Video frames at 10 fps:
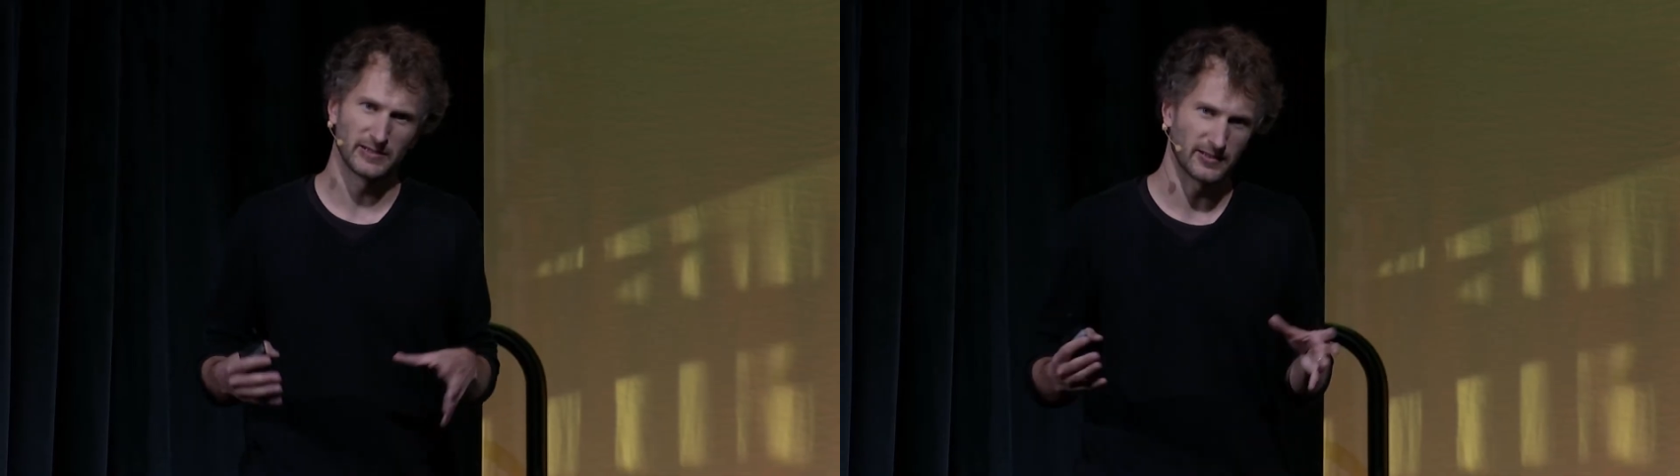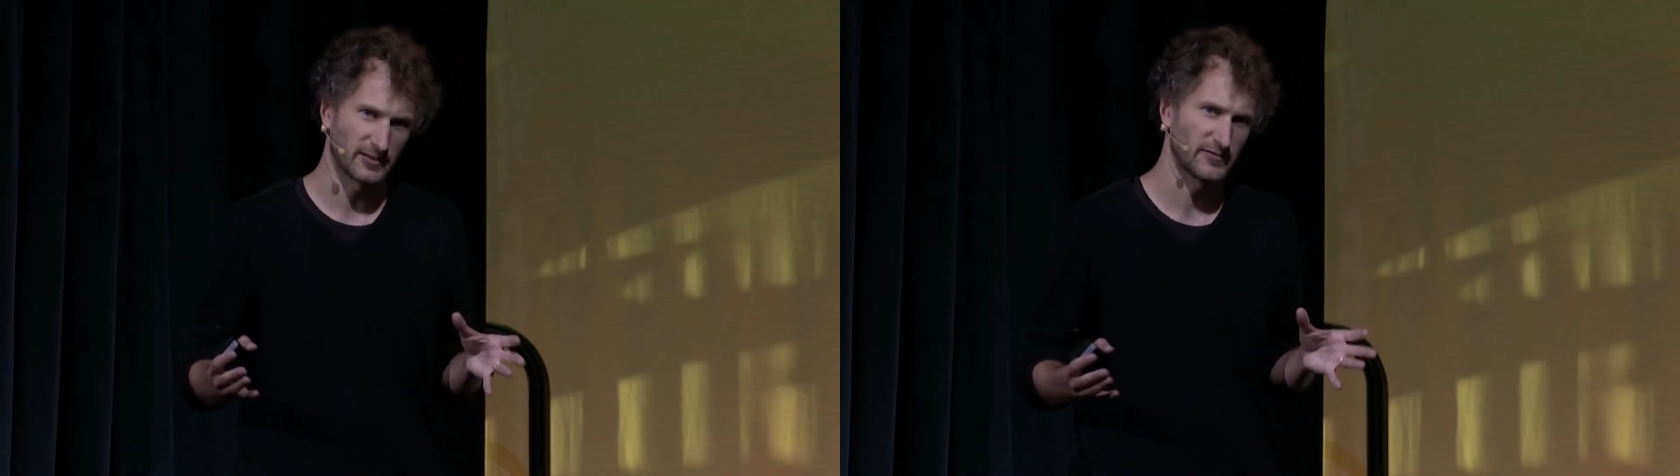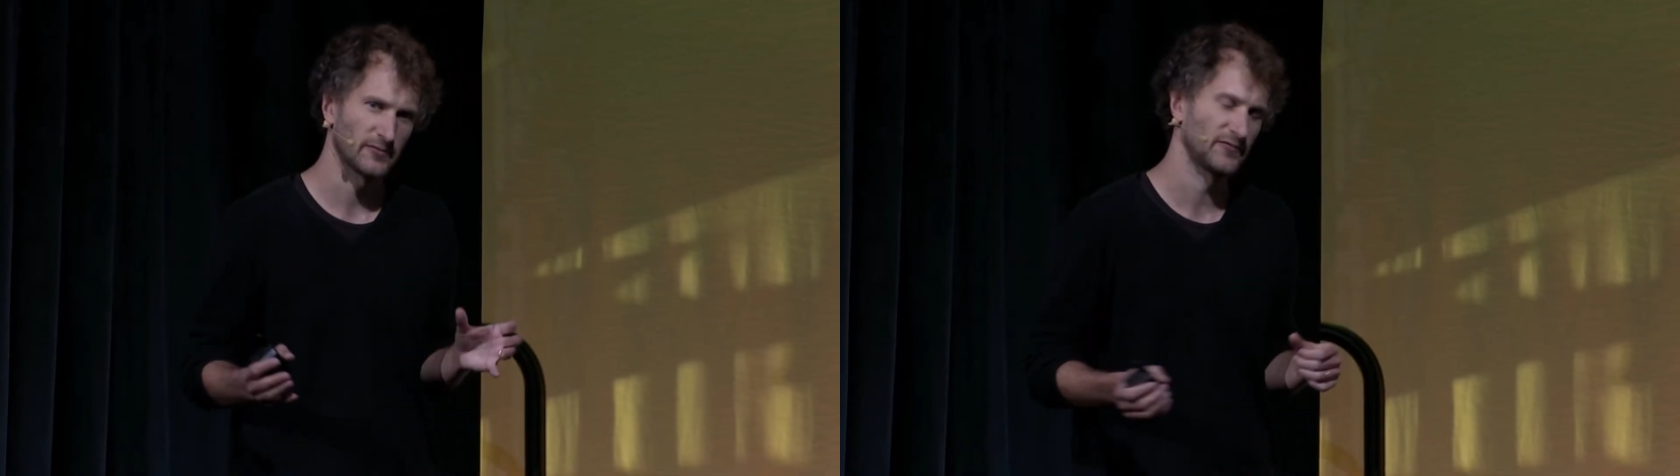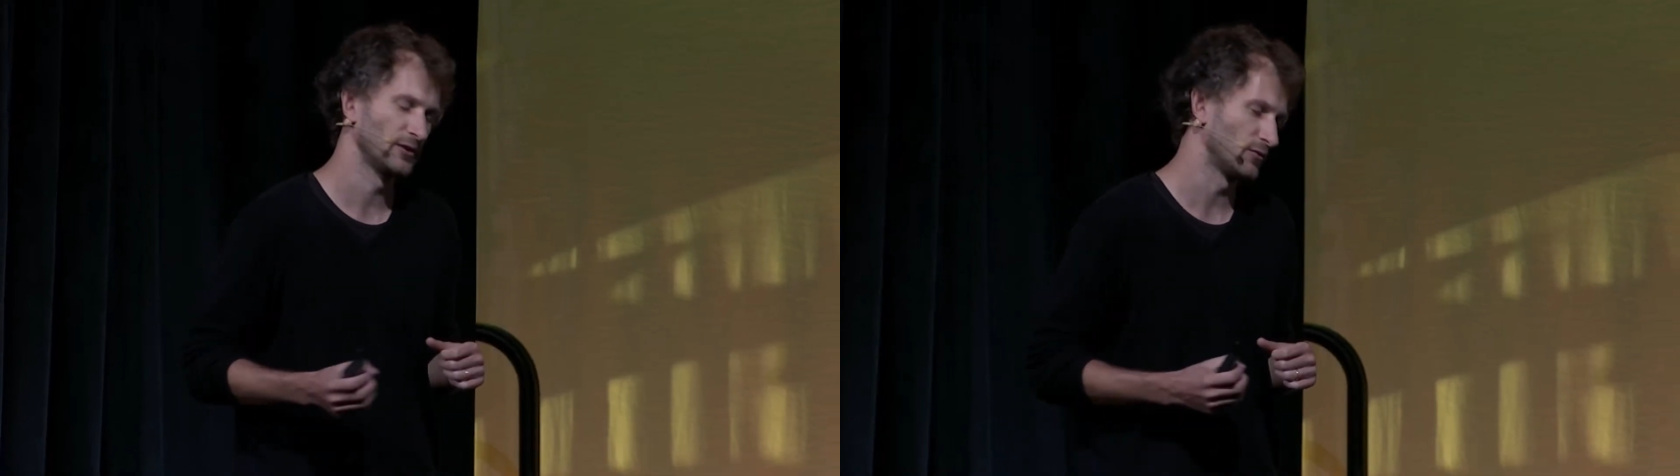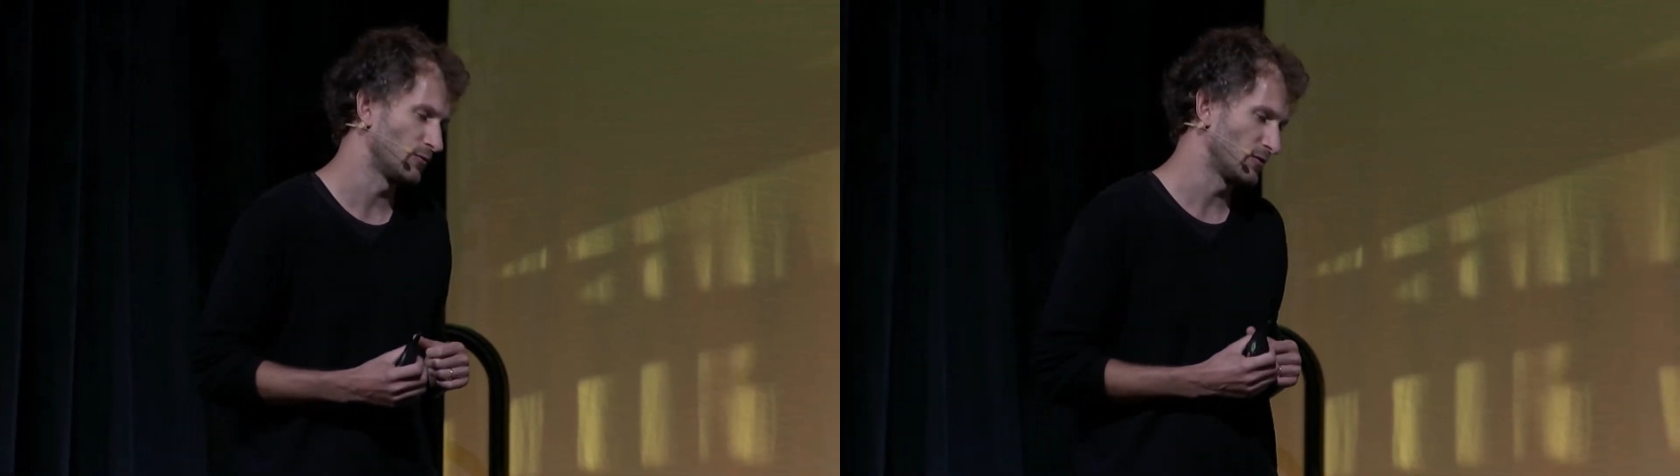that if something
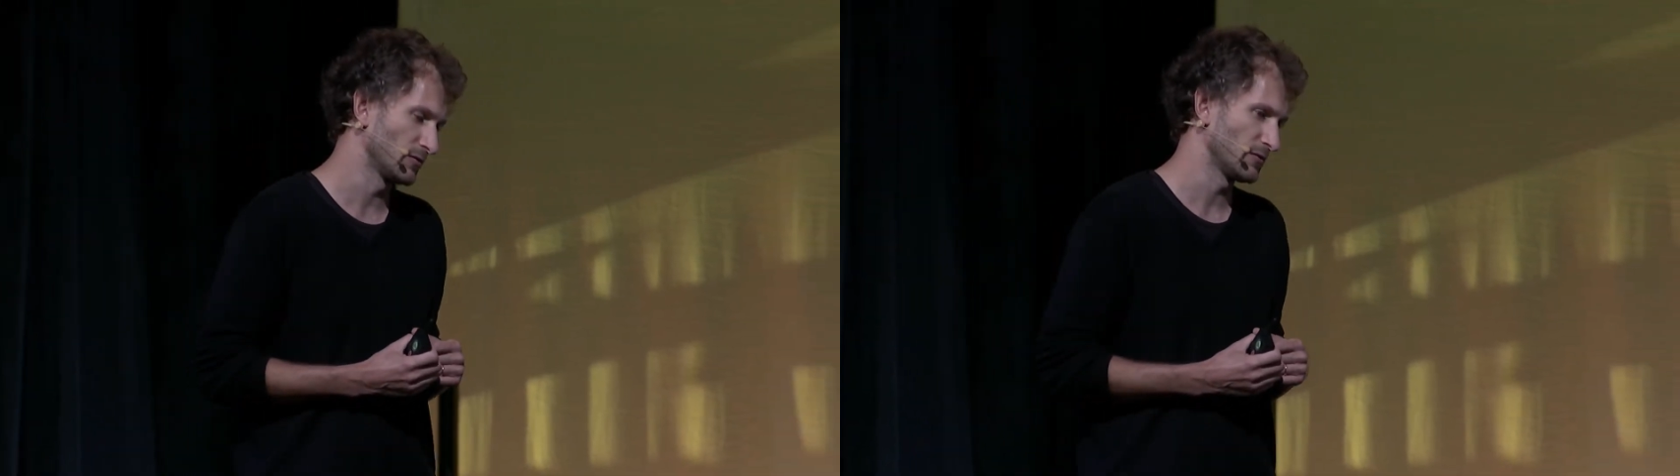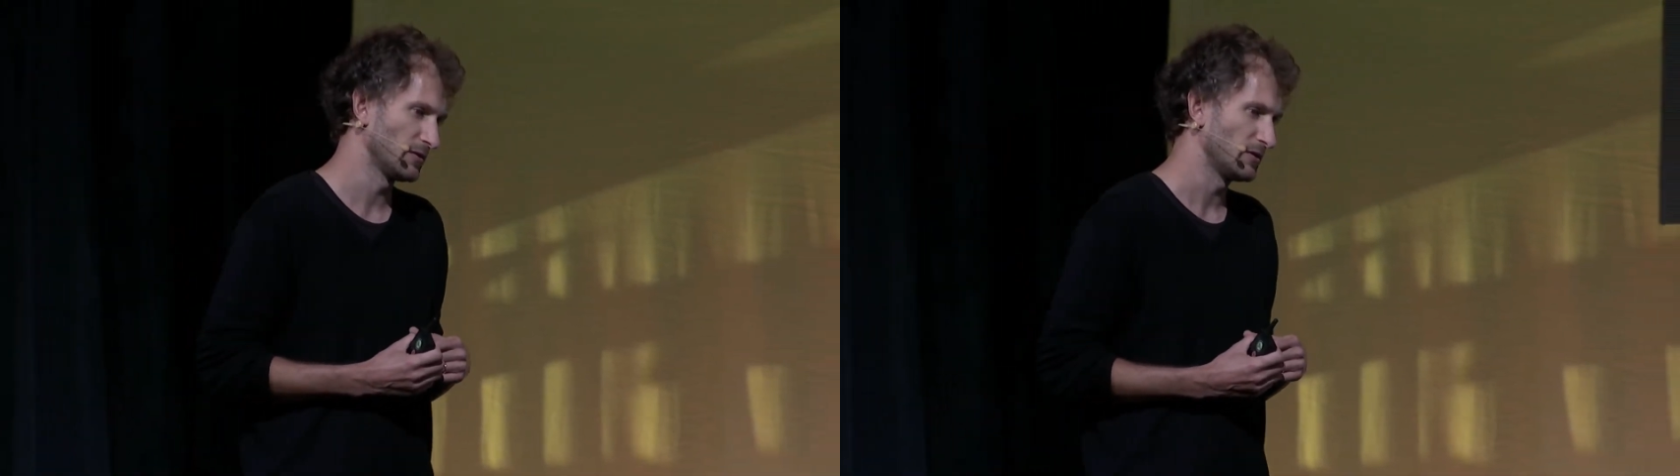goes wrong,